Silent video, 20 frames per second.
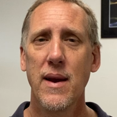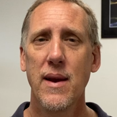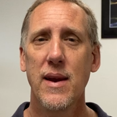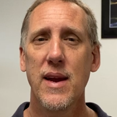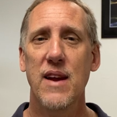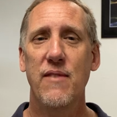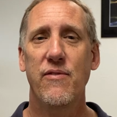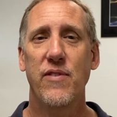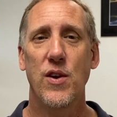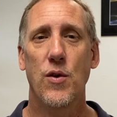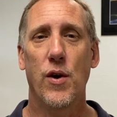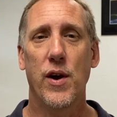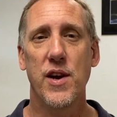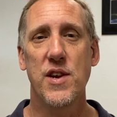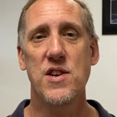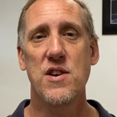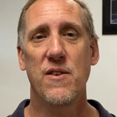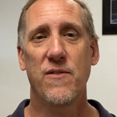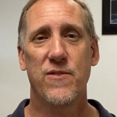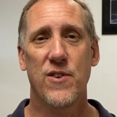If you are in
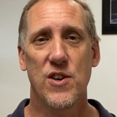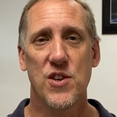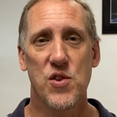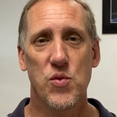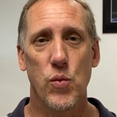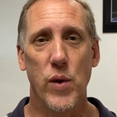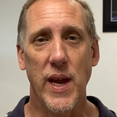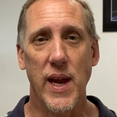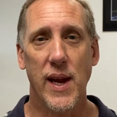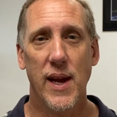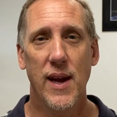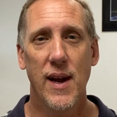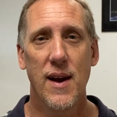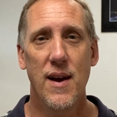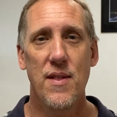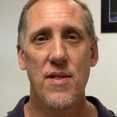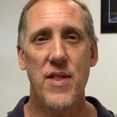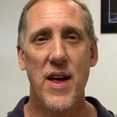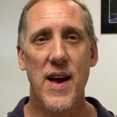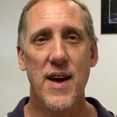your first week,
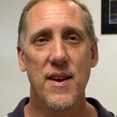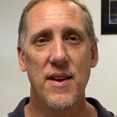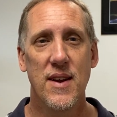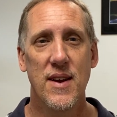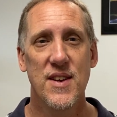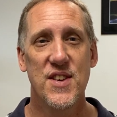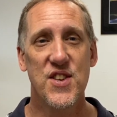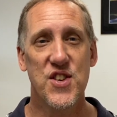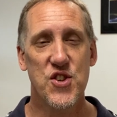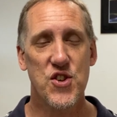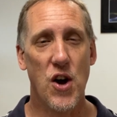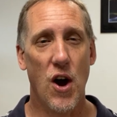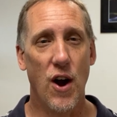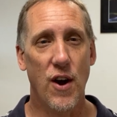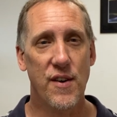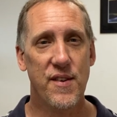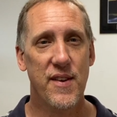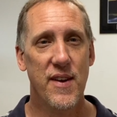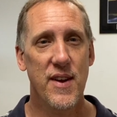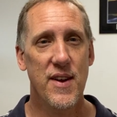then
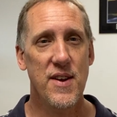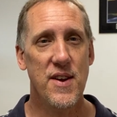start